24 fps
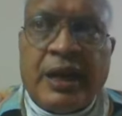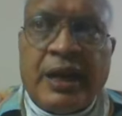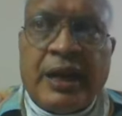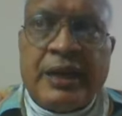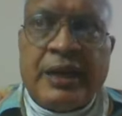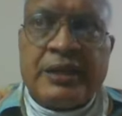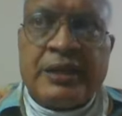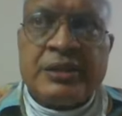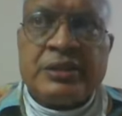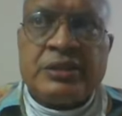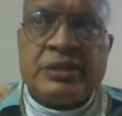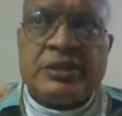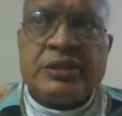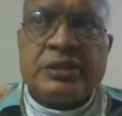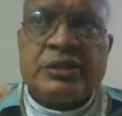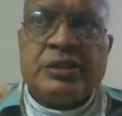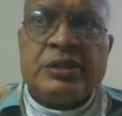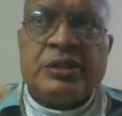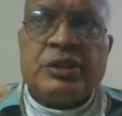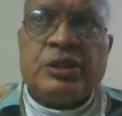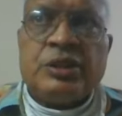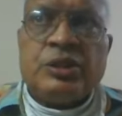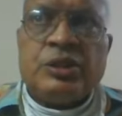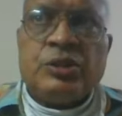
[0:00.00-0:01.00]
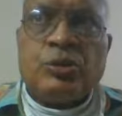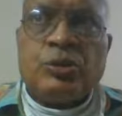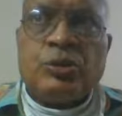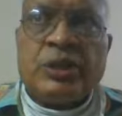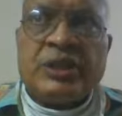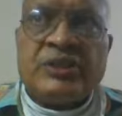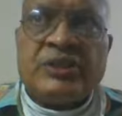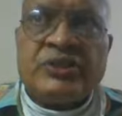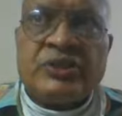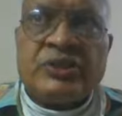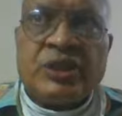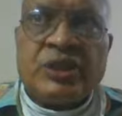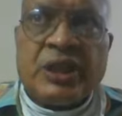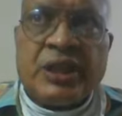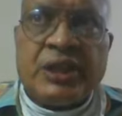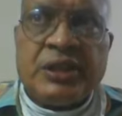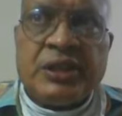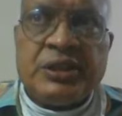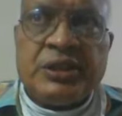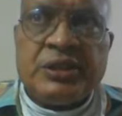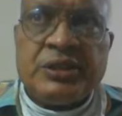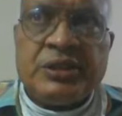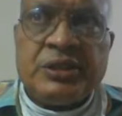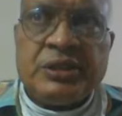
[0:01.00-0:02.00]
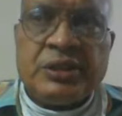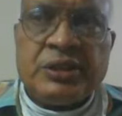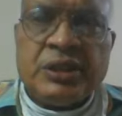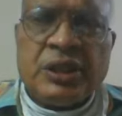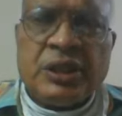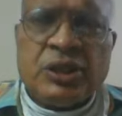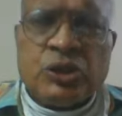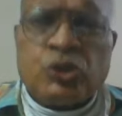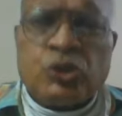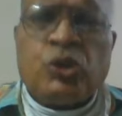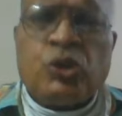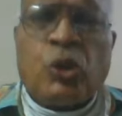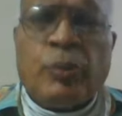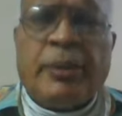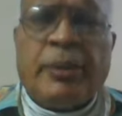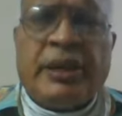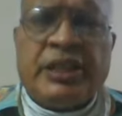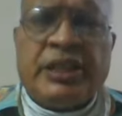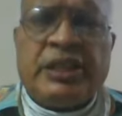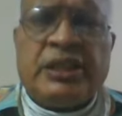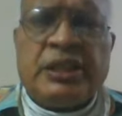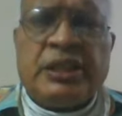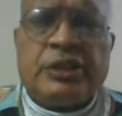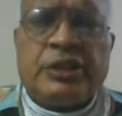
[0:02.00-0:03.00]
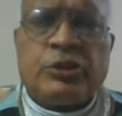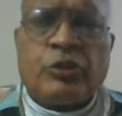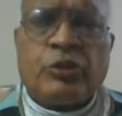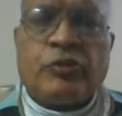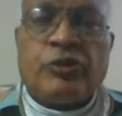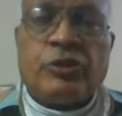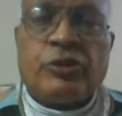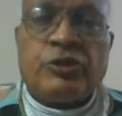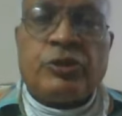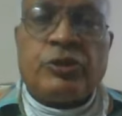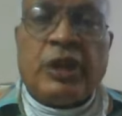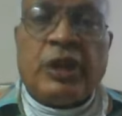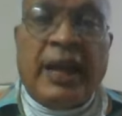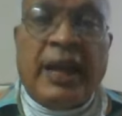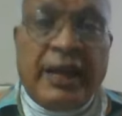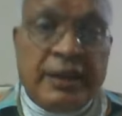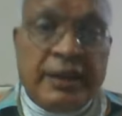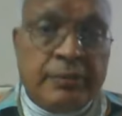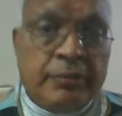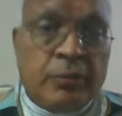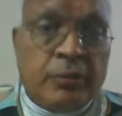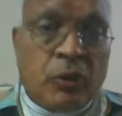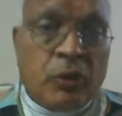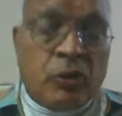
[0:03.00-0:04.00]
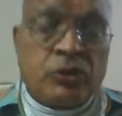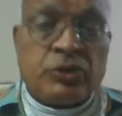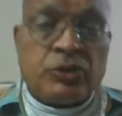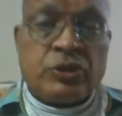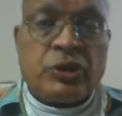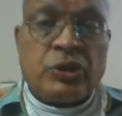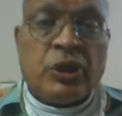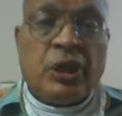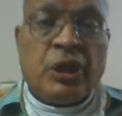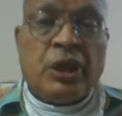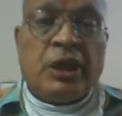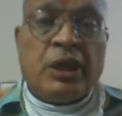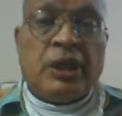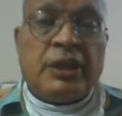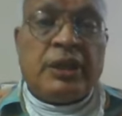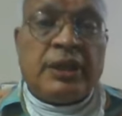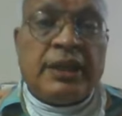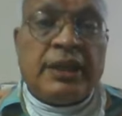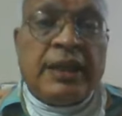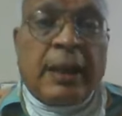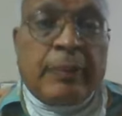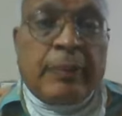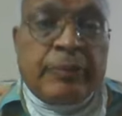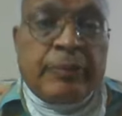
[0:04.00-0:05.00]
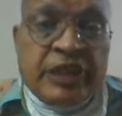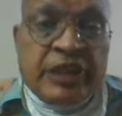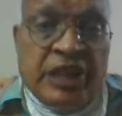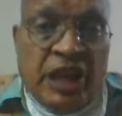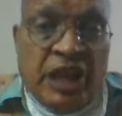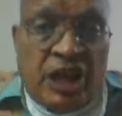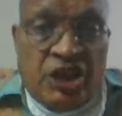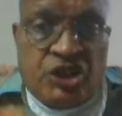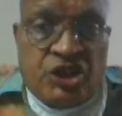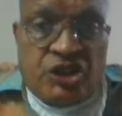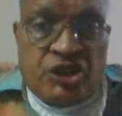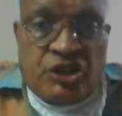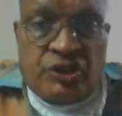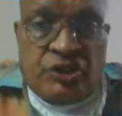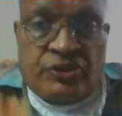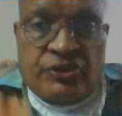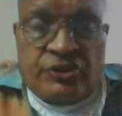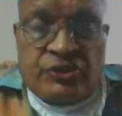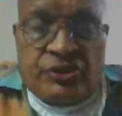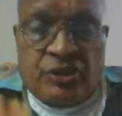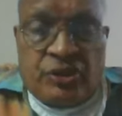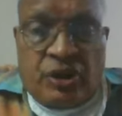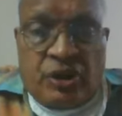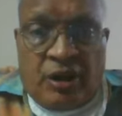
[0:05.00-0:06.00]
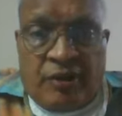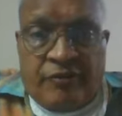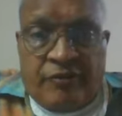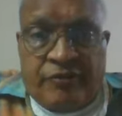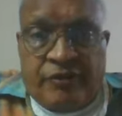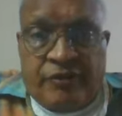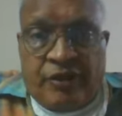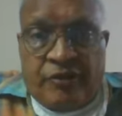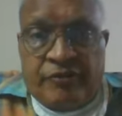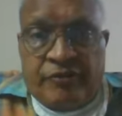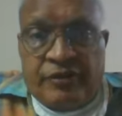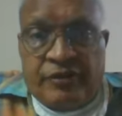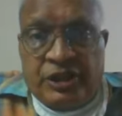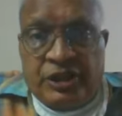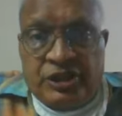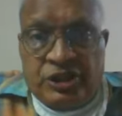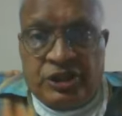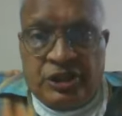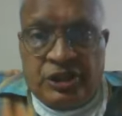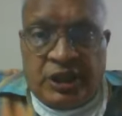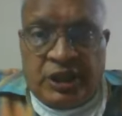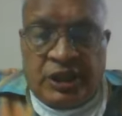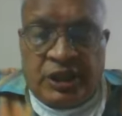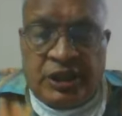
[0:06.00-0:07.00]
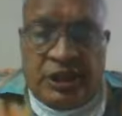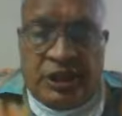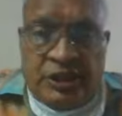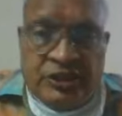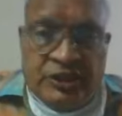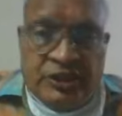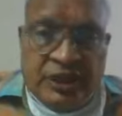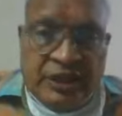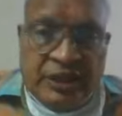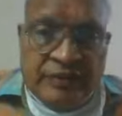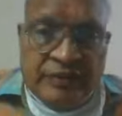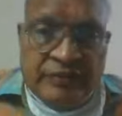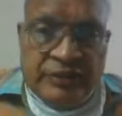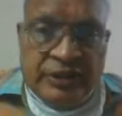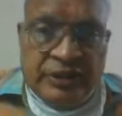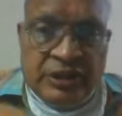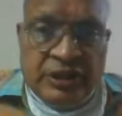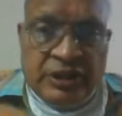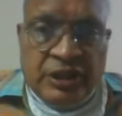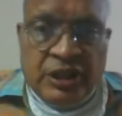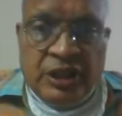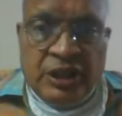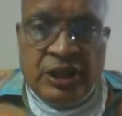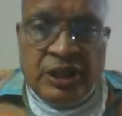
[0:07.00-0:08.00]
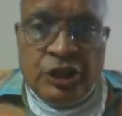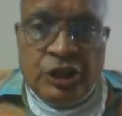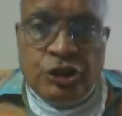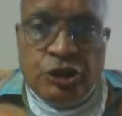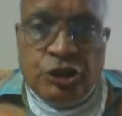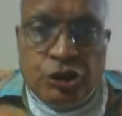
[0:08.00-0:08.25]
and you can say so many, so forth, and most then applications of engineering itself in